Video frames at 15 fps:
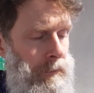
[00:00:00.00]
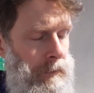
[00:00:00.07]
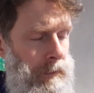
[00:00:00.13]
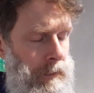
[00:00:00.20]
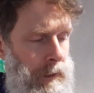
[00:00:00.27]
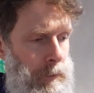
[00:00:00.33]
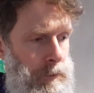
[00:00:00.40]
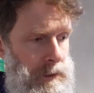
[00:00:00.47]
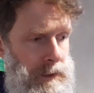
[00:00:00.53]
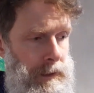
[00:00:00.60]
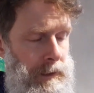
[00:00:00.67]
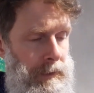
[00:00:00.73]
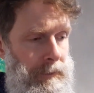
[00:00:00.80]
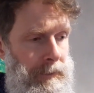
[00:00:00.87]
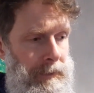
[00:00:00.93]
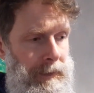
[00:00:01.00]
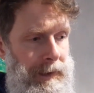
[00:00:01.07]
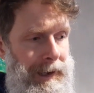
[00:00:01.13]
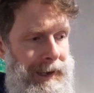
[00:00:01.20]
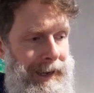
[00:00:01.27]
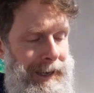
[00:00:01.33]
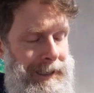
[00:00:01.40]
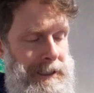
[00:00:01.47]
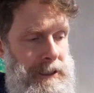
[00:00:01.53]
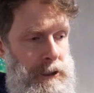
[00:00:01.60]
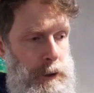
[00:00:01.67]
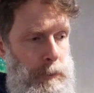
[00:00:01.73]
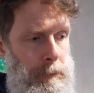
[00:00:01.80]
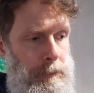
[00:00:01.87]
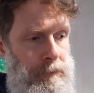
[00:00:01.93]
and that was it. And
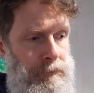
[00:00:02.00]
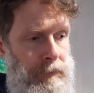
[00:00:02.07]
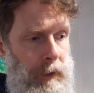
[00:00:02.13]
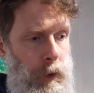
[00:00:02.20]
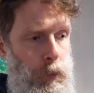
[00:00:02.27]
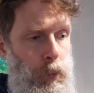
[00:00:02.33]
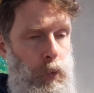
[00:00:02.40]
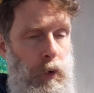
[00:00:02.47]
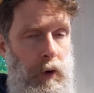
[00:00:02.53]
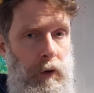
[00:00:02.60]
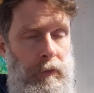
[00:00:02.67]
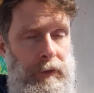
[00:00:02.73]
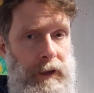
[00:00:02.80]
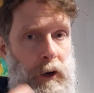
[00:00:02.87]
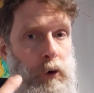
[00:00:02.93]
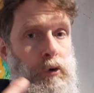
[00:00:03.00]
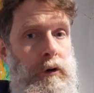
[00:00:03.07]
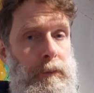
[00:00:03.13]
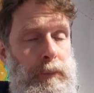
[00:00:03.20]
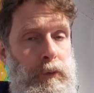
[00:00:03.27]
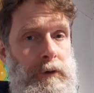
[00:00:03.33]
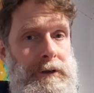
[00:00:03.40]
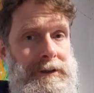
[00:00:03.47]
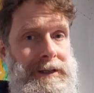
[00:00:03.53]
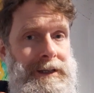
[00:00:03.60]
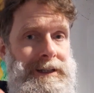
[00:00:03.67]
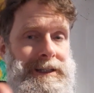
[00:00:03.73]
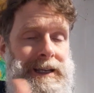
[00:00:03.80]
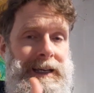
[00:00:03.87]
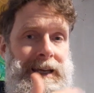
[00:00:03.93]
what the older boys did
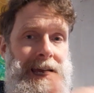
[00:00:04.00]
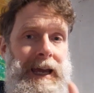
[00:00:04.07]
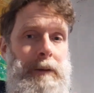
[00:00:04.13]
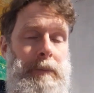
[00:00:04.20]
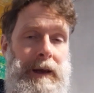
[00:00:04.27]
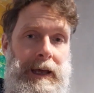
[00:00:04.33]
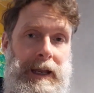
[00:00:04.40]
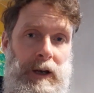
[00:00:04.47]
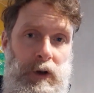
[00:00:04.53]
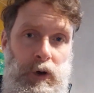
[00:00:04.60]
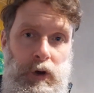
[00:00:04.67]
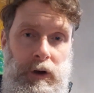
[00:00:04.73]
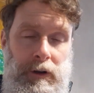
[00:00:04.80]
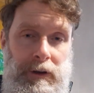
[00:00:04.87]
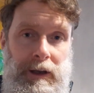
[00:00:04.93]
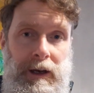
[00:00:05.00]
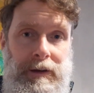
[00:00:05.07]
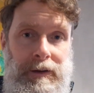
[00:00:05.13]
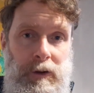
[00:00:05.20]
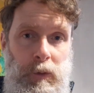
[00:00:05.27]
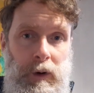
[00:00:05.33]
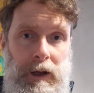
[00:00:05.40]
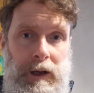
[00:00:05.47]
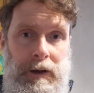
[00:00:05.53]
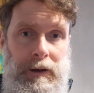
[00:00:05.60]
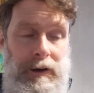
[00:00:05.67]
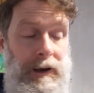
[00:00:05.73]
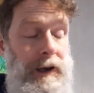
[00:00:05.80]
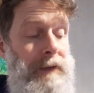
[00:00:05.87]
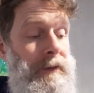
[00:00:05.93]
is they came and had a look at the underwear
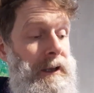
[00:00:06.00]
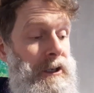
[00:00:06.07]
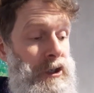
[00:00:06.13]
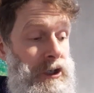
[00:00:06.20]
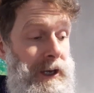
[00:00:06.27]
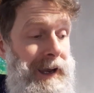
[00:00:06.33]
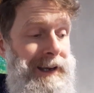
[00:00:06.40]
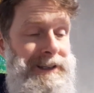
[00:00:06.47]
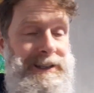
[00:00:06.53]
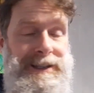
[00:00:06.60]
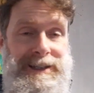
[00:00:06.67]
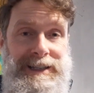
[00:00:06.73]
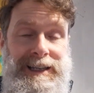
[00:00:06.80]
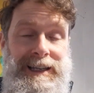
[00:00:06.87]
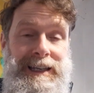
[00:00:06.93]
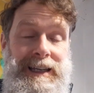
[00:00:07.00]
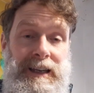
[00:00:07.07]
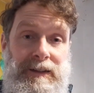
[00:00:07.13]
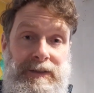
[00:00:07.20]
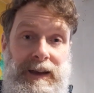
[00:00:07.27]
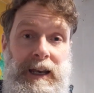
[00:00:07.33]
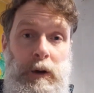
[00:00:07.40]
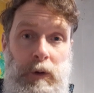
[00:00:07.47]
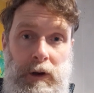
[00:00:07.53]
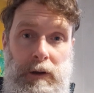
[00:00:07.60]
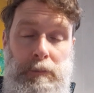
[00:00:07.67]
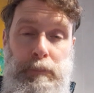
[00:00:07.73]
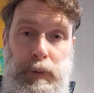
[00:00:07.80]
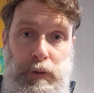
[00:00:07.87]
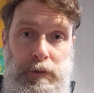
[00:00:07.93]
and they checked to see if anyone
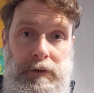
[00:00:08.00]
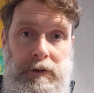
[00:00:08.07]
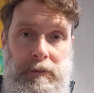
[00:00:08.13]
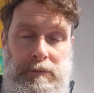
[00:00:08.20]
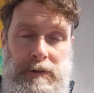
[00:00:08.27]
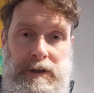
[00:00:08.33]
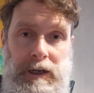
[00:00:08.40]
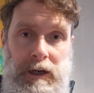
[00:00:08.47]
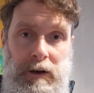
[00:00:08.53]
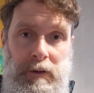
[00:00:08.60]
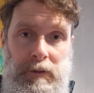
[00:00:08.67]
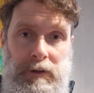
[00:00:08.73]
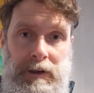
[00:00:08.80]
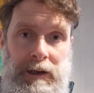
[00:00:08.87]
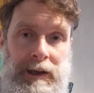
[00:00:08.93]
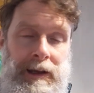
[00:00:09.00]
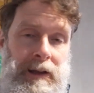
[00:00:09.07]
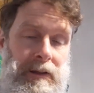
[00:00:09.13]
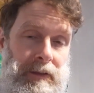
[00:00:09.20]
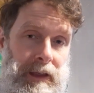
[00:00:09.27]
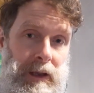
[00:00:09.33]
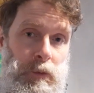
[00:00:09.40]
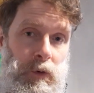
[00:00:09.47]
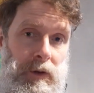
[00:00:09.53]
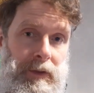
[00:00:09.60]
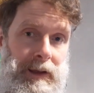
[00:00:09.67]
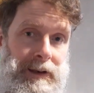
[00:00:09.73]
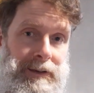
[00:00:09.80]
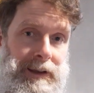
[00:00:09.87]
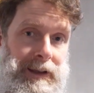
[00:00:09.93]
had pooed themselves. Then what
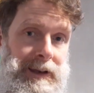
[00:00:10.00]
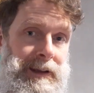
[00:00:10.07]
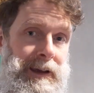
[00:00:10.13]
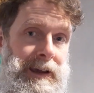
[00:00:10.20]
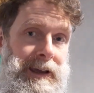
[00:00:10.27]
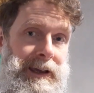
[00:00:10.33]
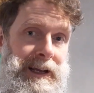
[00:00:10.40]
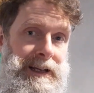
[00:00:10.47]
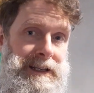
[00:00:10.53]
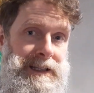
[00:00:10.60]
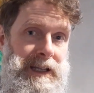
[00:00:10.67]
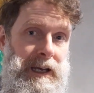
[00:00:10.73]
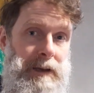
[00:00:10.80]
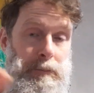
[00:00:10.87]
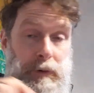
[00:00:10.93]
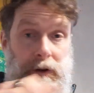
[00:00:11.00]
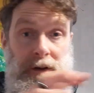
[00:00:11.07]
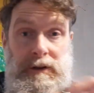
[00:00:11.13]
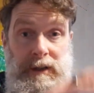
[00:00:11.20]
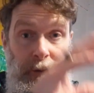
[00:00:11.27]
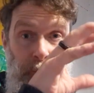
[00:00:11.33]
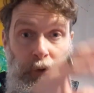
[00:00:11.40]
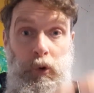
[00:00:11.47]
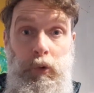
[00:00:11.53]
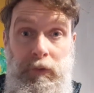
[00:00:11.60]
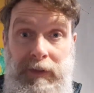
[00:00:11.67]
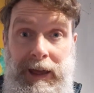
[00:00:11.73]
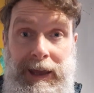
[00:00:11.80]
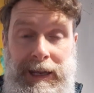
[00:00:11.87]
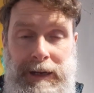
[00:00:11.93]
they did is they, because they were all
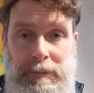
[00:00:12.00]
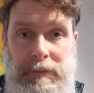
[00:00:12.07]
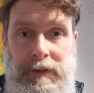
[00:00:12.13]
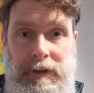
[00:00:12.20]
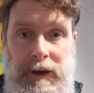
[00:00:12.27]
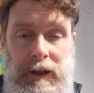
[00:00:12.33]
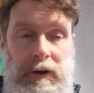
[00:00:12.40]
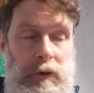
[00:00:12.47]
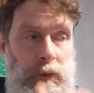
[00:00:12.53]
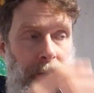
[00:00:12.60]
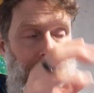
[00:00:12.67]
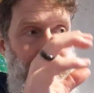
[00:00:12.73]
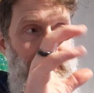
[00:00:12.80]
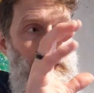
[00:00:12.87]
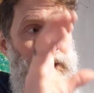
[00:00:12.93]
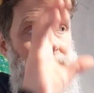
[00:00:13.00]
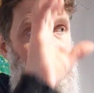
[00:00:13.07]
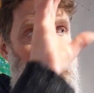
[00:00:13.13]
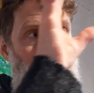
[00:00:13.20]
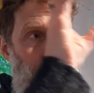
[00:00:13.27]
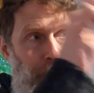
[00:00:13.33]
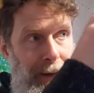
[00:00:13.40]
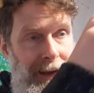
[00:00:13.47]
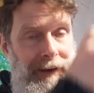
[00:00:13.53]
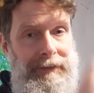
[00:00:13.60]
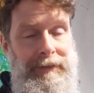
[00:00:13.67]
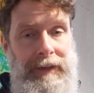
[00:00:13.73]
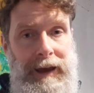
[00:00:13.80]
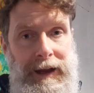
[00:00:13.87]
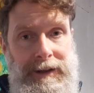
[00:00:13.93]
named the underwear, they would then
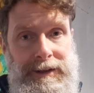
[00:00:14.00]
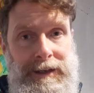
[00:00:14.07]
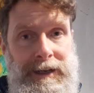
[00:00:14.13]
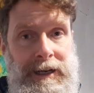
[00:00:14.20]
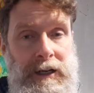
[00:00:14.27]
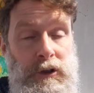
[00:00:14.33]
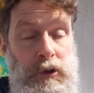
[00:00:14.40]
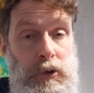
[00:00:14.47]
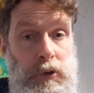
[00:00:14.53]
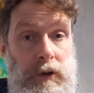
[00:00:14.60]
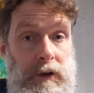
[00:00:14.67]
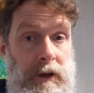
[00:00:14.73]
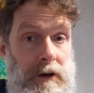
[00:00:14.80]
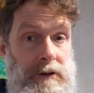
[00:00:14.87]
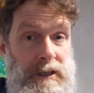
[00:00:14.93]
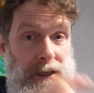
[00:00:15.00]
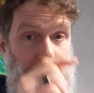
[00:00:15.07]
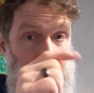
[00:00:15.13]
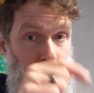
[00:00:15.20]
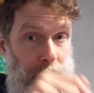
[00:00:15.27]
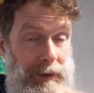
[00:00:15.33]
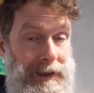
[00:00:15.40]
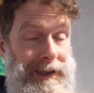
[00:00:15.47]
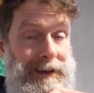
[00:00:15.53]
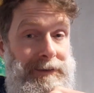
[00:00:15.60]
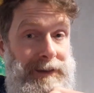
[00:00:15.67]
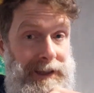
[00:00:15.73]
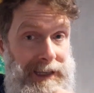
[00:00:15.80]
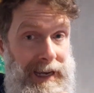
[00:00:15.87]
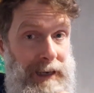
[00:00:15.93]
pin that to the notice board
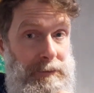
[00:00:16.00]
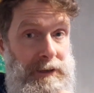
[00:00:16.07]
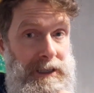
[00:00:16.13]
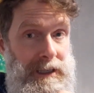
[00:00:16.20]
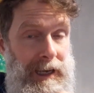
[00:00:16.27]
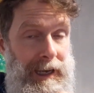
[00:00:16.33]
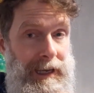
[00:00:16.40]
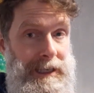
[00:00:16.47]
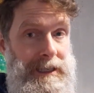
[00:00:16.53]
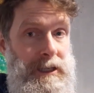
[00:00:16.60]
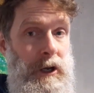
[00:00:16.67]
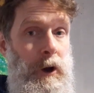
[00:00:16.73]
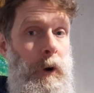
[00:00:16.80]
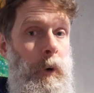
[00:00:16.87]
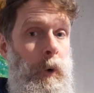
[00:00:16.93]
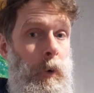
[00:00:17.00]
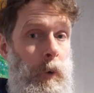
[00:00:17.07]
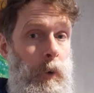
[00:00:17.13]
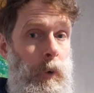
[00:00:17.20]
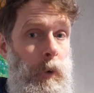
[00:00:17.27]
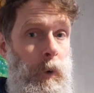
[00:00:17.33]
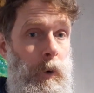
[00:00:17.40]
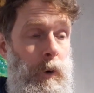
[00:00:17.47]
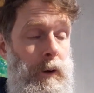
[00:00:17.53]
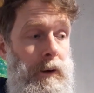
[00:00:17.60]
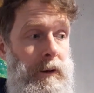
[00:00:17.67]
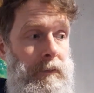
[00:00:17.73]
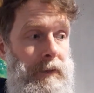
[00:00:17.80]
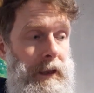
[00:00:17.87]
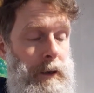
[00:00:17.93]
either downstairs, or
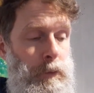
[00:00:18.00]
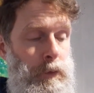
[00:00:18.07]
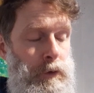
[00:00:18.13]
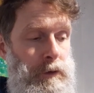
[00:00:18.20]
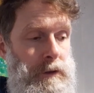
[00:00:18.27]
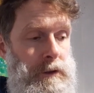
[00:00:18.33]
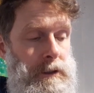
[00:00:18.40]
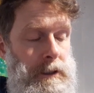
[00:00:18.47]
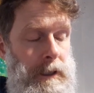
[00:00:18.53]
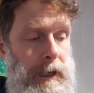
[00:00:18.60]
they would